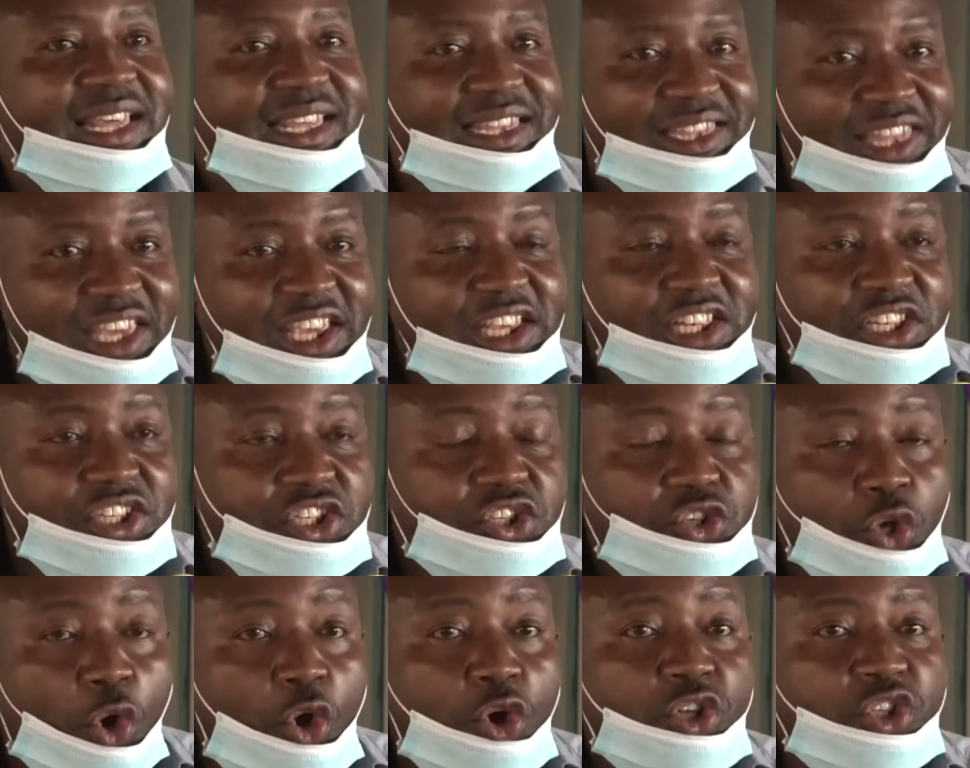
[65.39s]

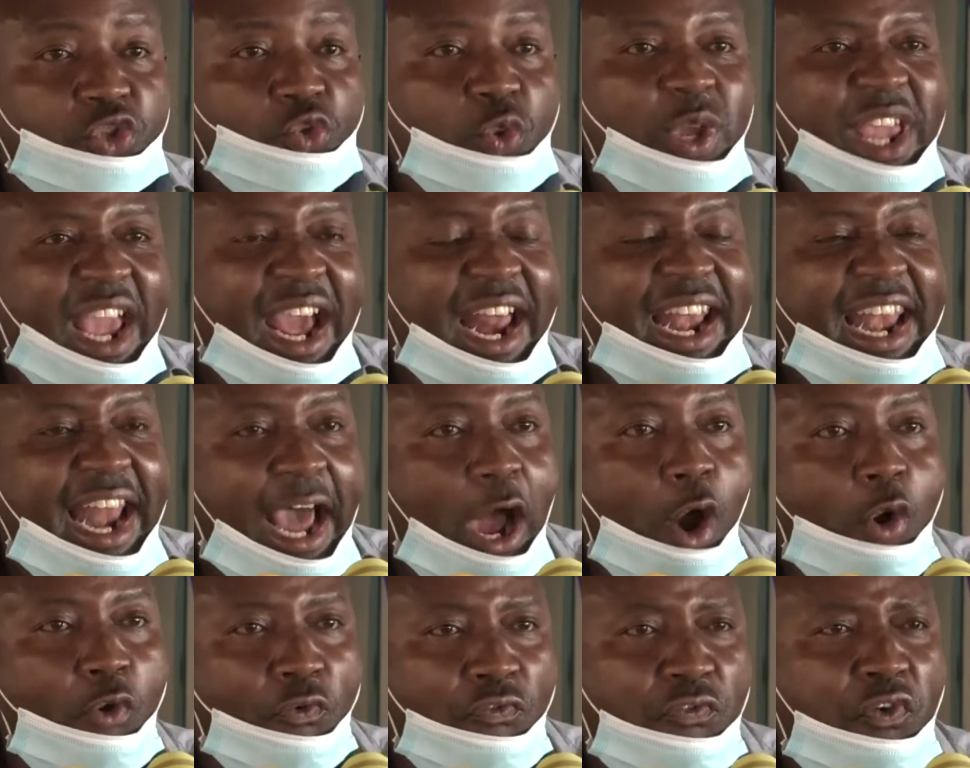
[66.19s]
This shows we are
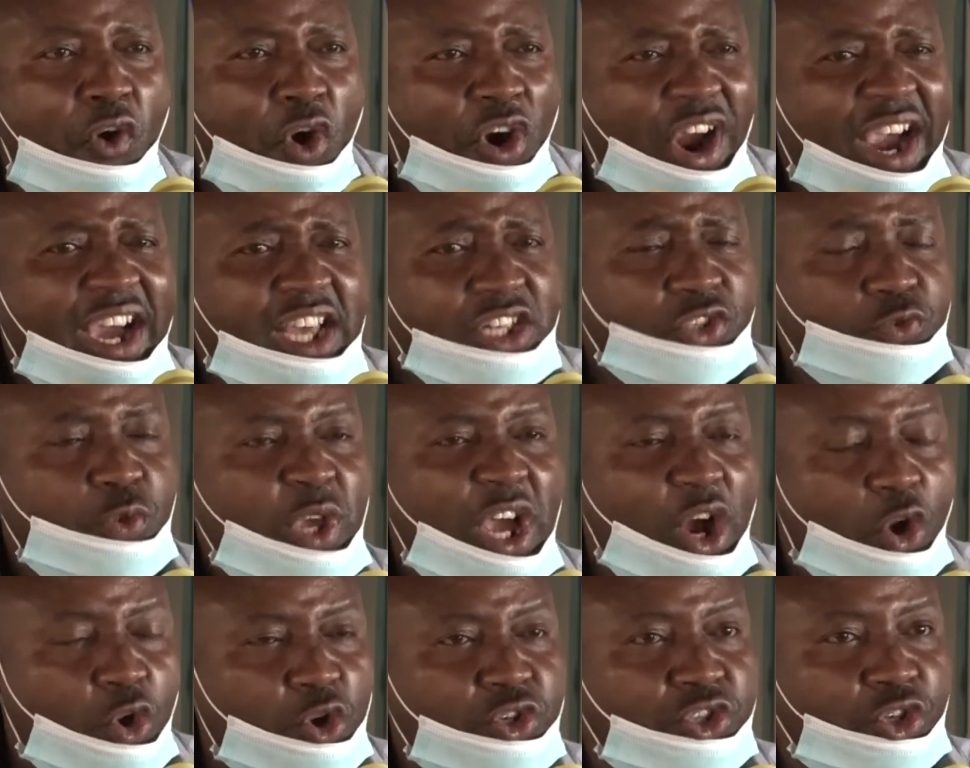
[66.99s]
now focused. We
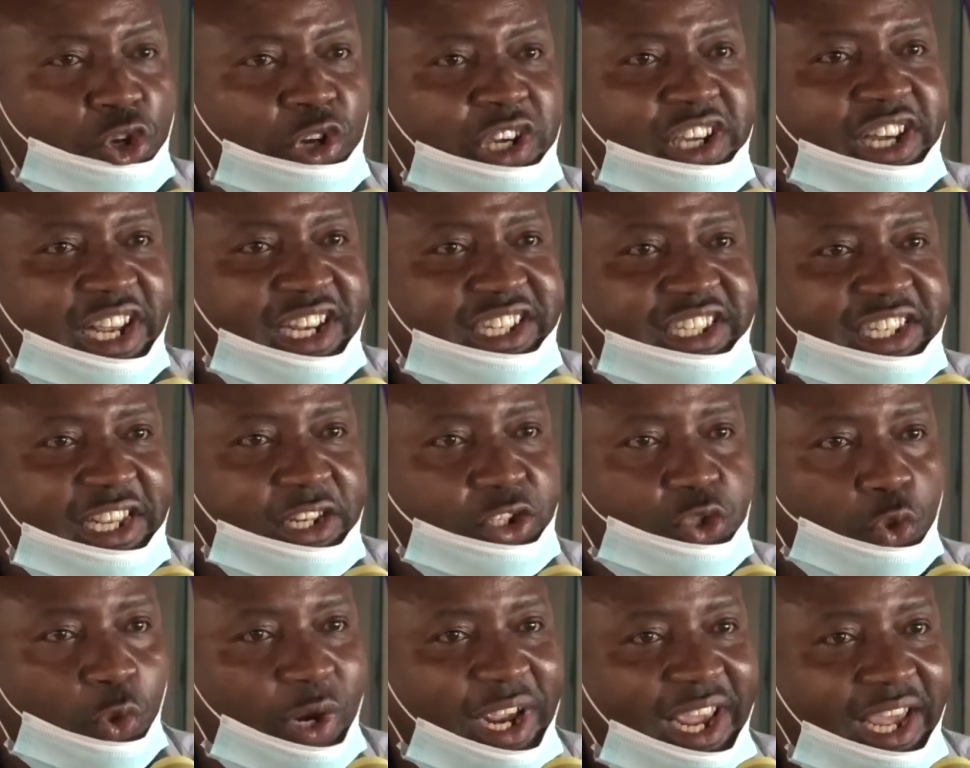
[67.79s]
are consolidating
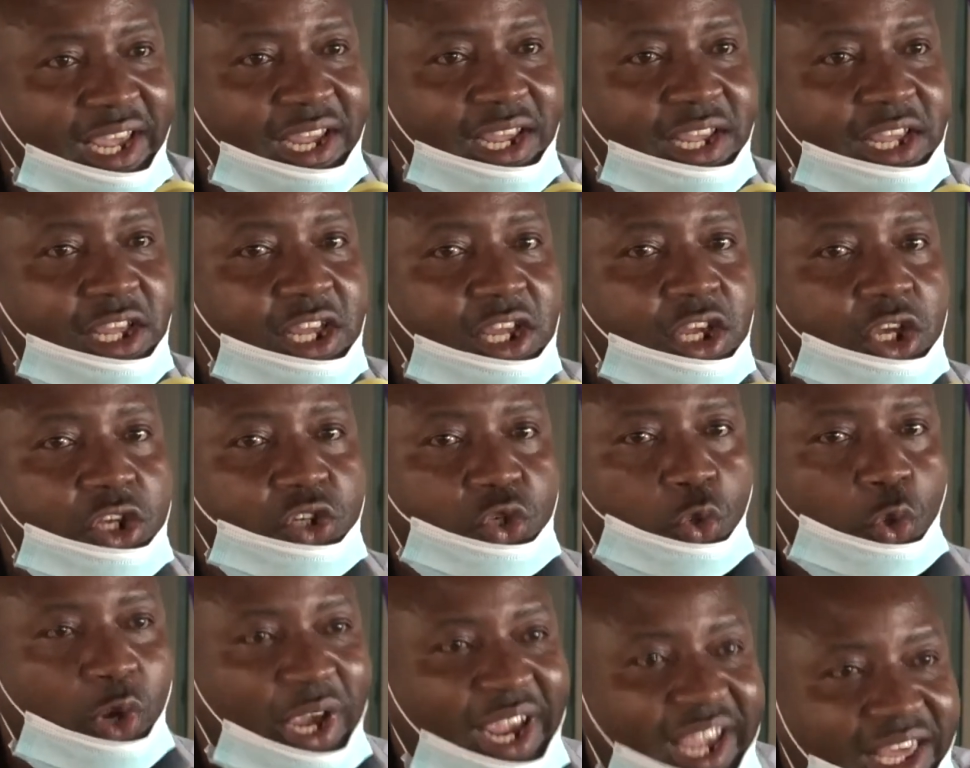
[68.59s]

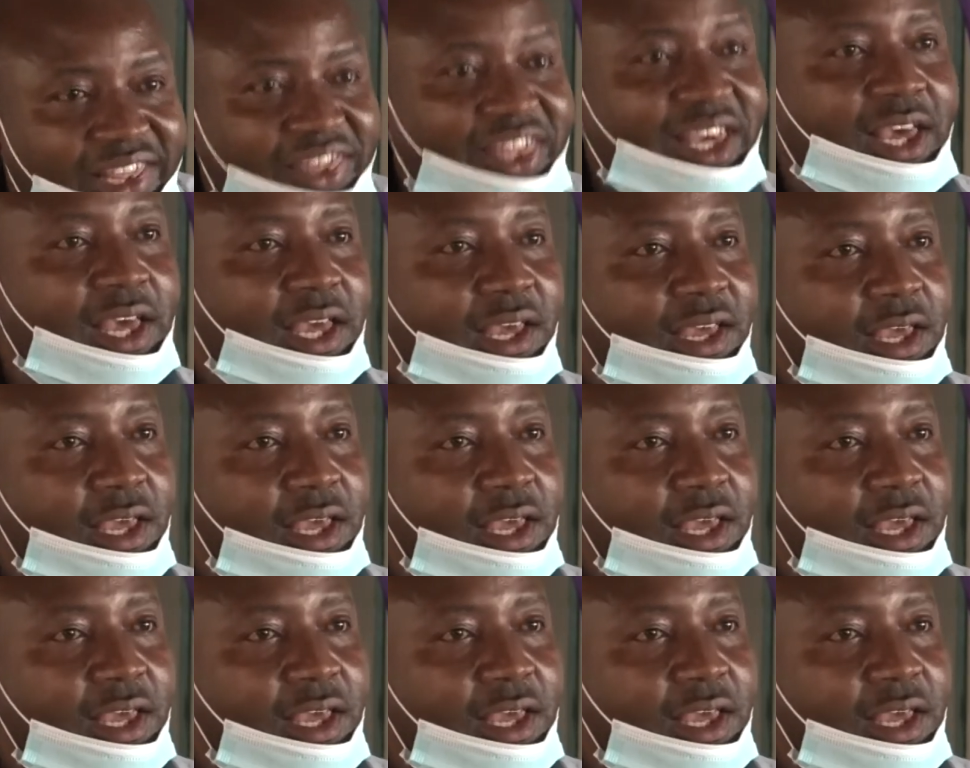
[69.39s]
together.